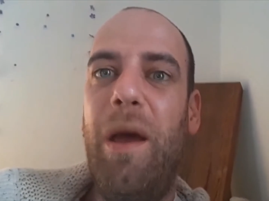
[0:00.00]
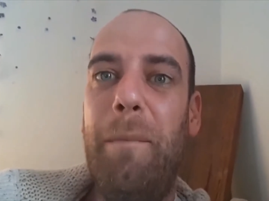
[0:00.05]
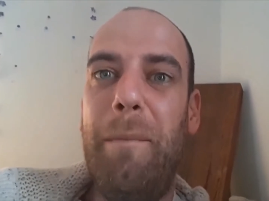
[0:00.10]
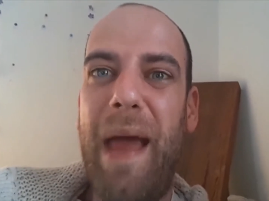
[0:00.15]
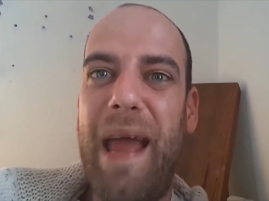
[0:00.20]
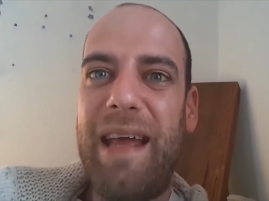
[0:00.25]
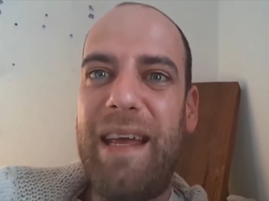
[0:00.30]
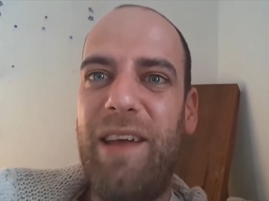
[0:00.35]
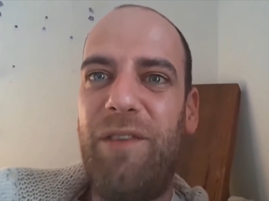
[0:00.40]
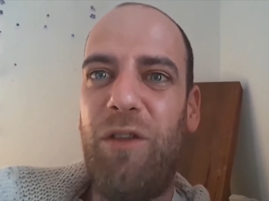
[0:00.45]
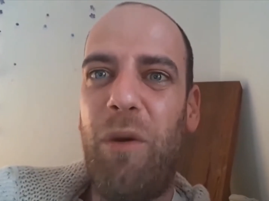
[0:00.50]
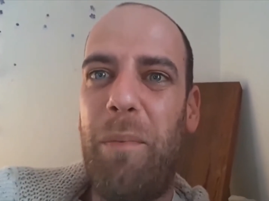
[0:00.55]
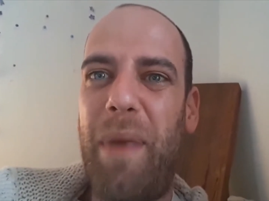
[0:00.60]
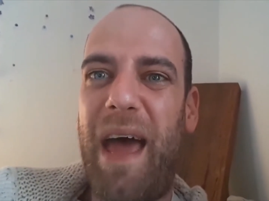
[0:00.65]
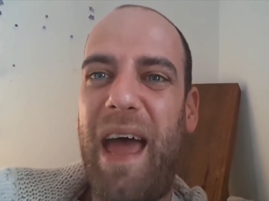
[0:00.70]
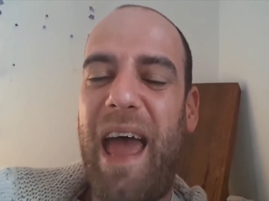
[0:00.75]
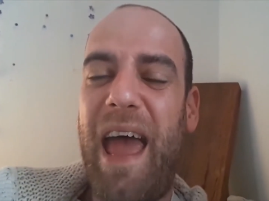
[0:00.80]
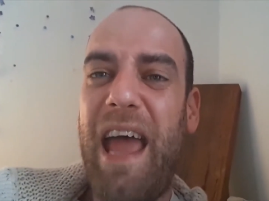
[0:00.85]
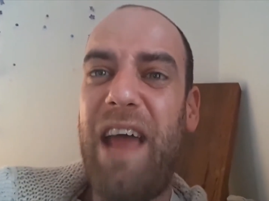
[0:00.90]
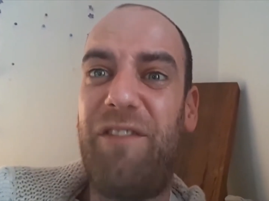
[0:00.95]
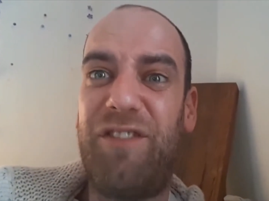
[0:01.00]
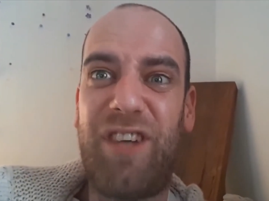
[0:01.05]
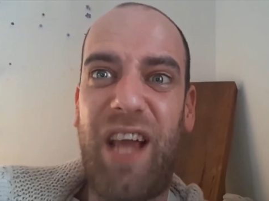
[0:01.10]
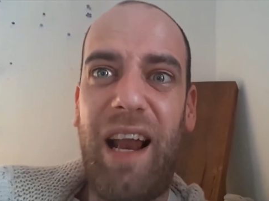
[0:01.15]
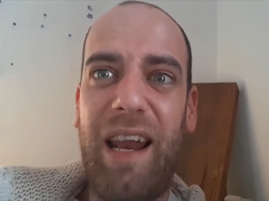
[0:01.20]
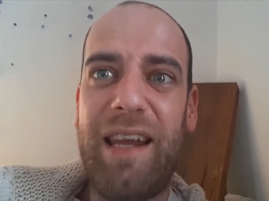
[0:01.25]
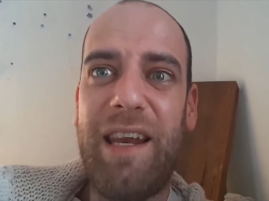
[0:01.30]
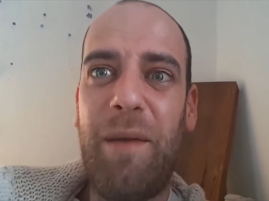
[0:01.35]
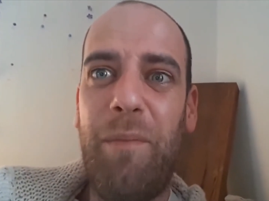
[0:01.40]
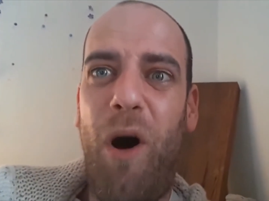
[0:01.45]
making them behave,
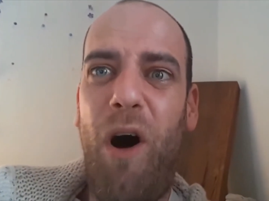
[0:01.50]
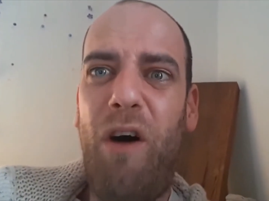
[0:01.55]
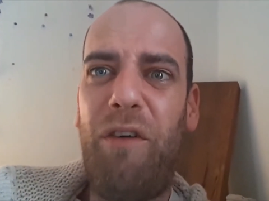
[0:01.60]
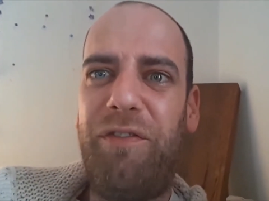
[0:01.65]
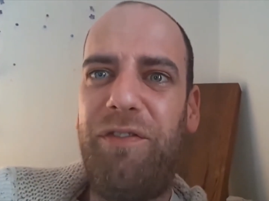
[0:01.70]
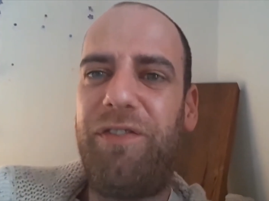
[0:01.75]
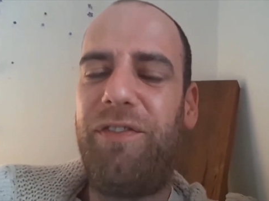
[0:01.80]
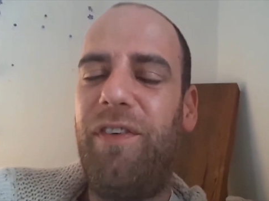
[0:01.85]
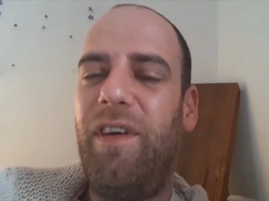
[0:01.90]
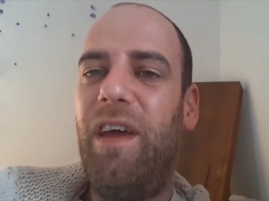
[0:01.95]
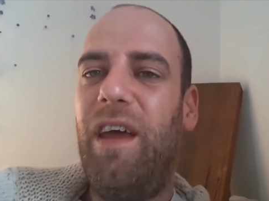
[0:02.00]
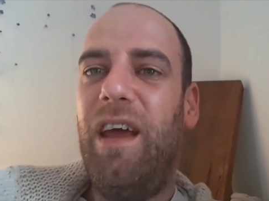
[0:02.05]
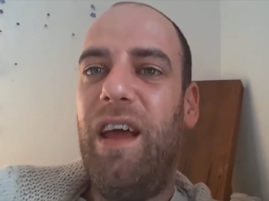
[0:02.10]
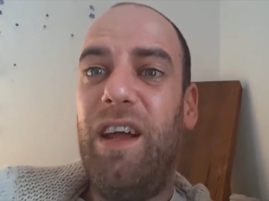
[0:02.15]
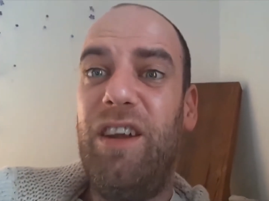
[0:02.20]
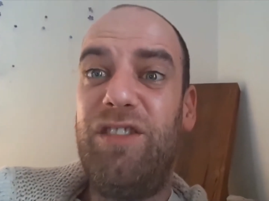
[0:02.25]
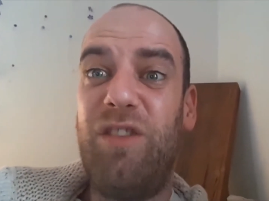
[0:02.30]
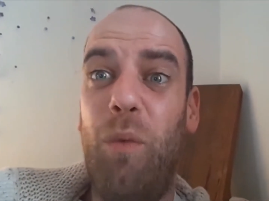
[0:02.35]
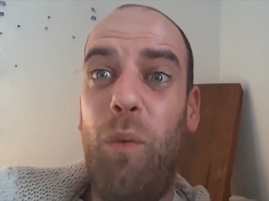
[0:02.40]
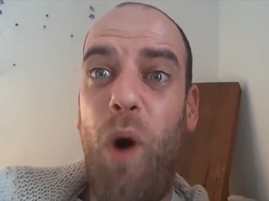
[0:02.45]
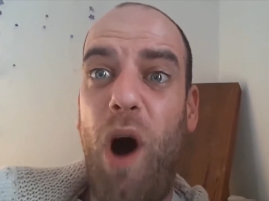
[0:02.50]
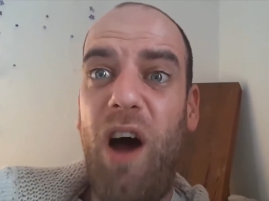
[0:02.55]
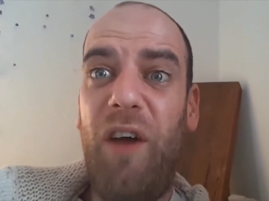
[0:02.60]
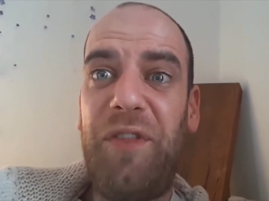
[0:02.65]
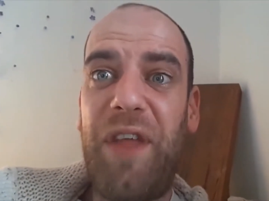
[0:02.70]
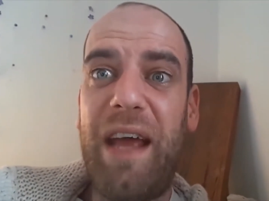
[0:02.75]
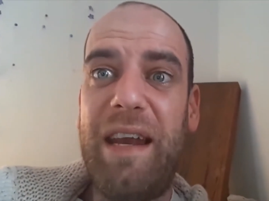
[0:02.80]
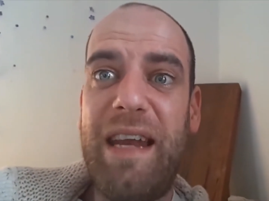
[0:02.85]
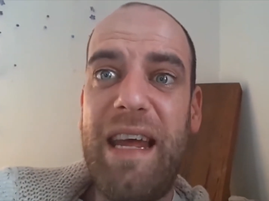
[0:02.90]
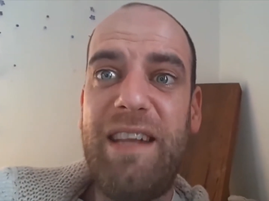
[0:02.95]
telling them off. It's a word
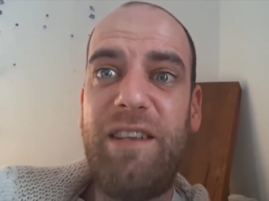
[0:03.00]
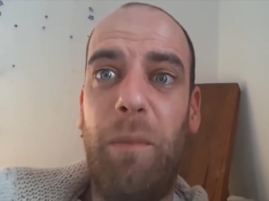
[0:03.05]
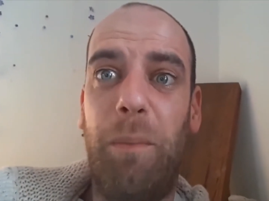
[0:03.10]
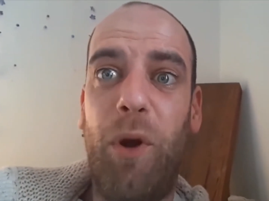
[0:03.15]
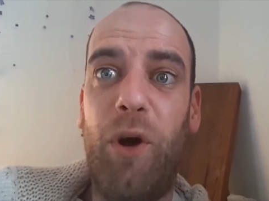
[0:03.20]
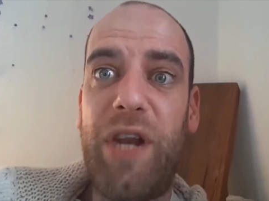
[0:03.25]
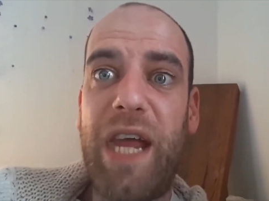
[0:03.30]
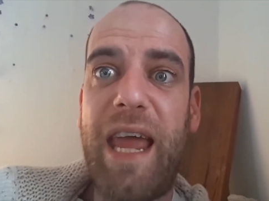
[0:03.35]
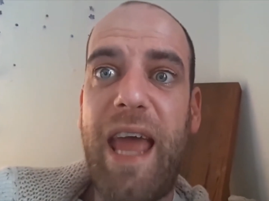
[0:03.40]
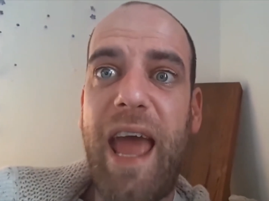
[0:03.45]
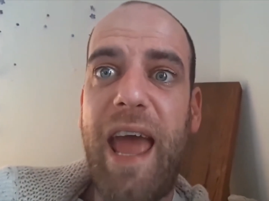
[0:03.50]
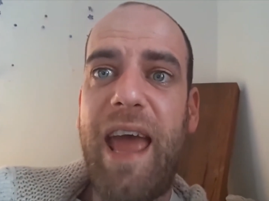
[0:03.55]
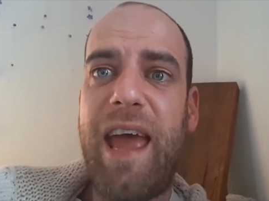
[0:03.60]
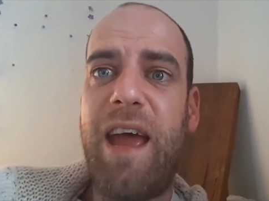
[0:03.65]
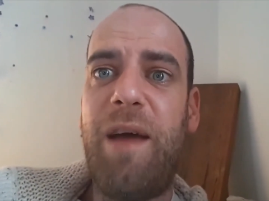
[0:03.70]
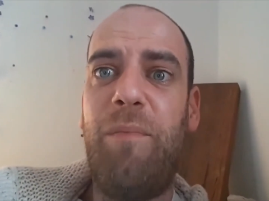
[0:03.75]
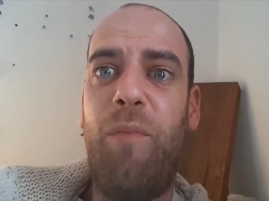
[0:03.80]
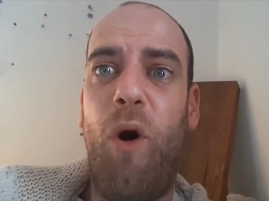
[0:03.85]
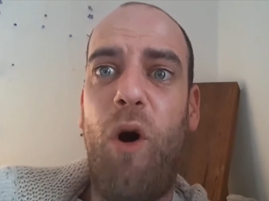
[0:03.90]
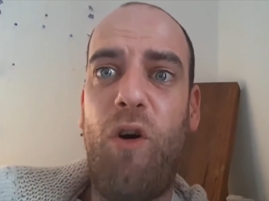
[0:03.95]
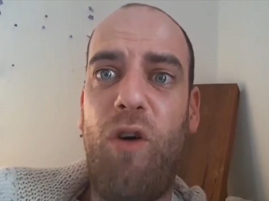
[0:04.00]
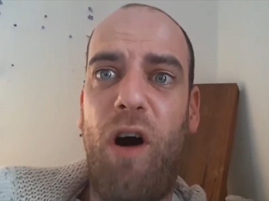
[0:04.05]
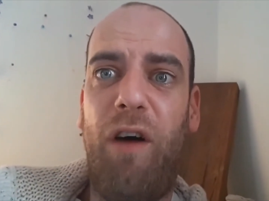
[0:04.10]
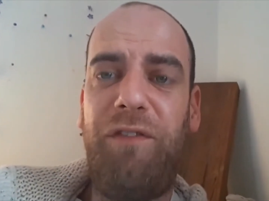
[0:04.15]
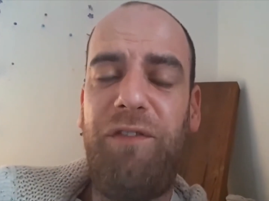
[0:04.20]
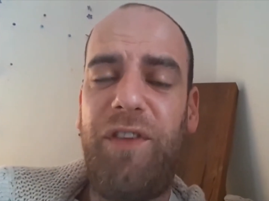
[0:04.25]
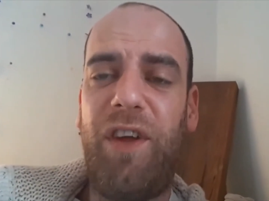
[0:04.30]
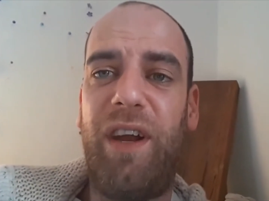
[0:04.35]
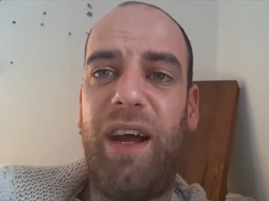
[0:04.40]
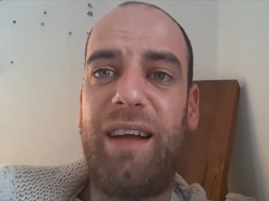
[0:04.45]
they need to bloody hear more
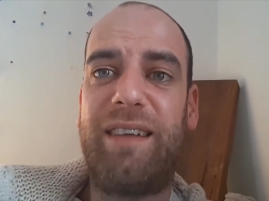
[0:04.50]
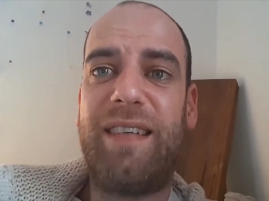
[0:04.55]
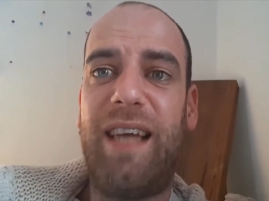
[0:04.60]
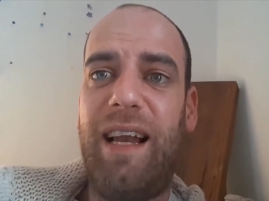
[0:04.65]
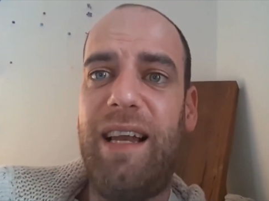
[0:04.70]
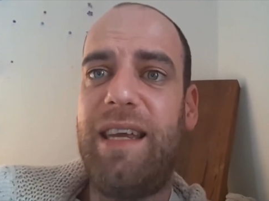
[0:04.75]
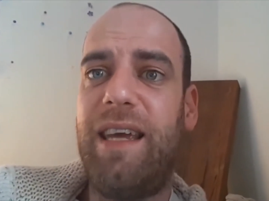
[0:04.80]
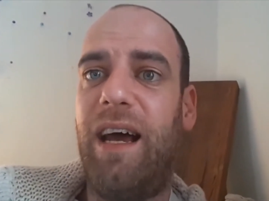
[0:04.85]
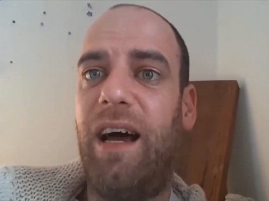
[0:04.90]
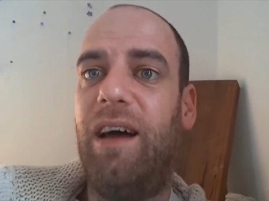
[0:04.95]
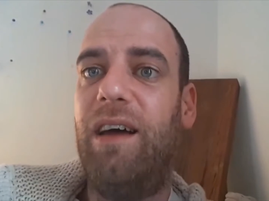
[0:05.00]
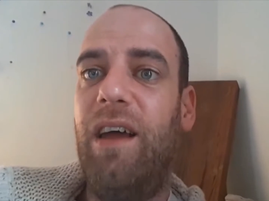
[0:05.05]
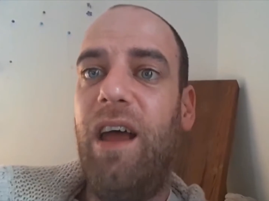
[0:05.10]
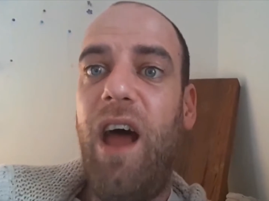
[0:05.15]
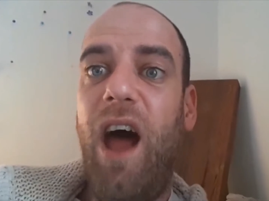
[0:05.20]
often, I tell you.